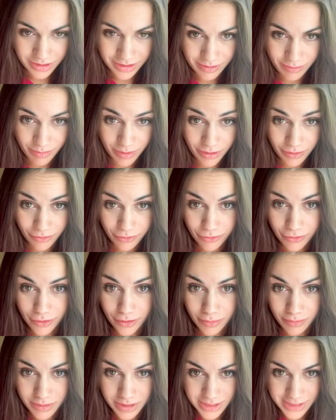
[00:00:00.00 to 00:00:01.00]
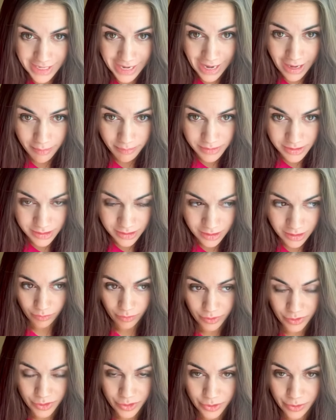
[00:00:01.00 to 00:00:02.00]
but firm taps.
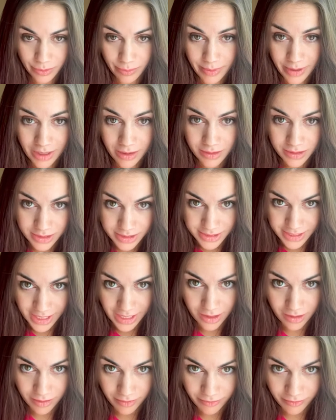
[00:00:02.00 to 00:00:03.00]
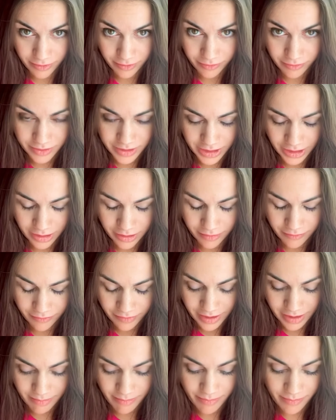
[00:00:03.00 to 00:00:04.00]
We'll do about 10 to 15 of
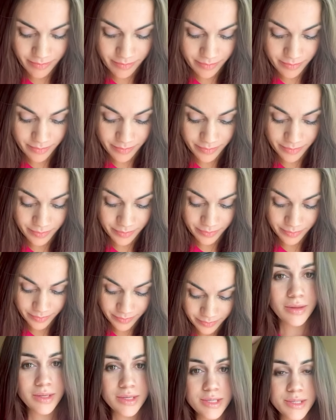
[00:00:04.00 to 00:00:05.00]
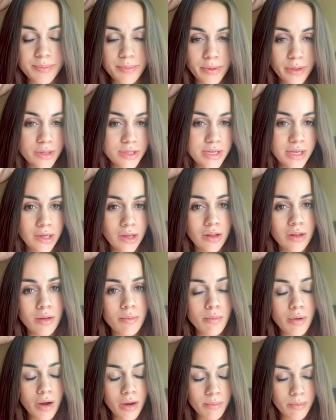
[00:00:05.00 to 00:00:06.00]
them. This particular
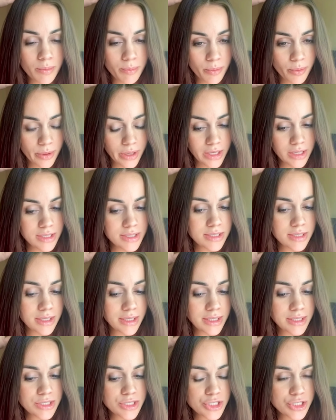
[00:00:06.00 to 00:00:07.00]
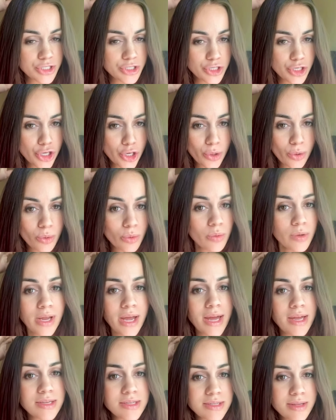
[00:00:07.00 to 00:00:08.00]
aroma point, it's known
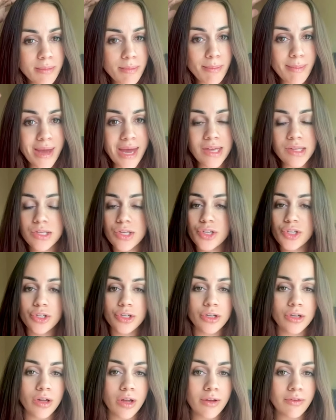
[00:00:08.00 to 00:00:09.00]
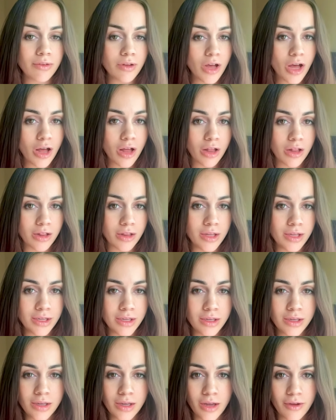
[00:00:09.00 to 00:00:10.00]
as the master of all
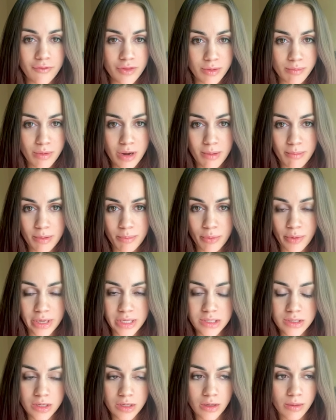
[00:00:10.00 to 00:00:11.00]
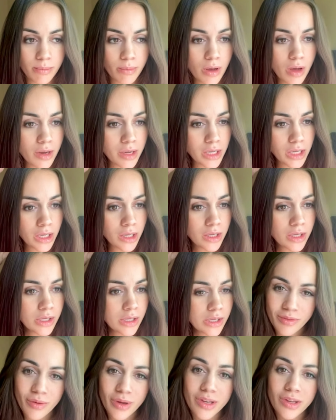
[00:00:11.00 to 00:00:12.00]
of the aroma points on your body.
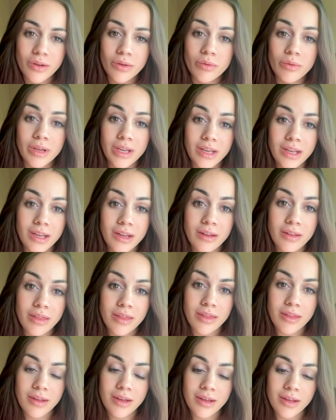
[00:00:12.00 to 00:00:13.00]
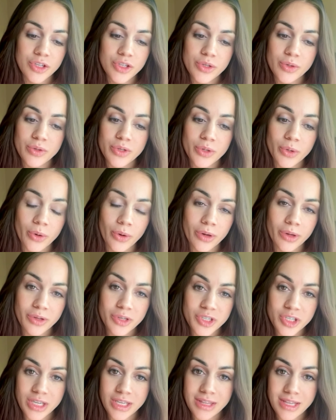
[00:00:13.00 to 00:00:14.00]
When you're reading the tutorial
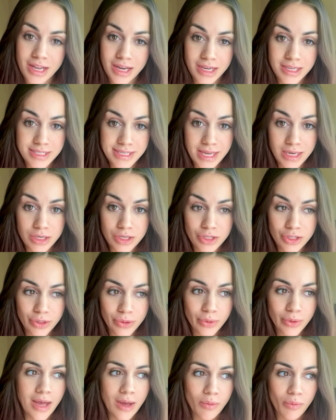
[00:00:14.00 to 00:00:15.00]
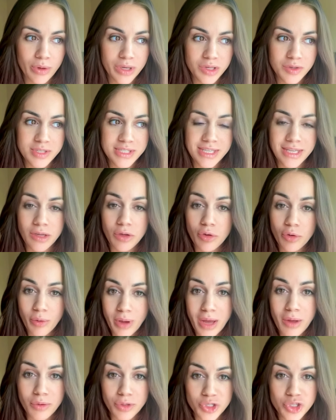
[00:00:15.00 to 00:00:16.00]
sheet that I sent you, when you see
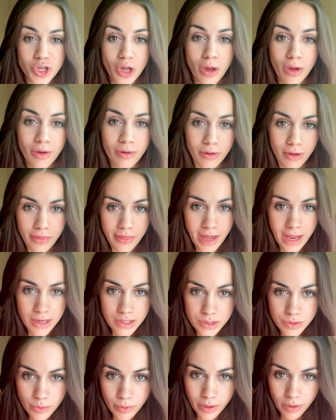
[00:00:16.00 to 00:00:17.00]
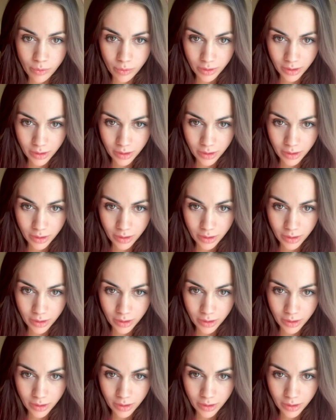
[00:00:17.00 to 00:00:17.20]
crown chakra, that's where we're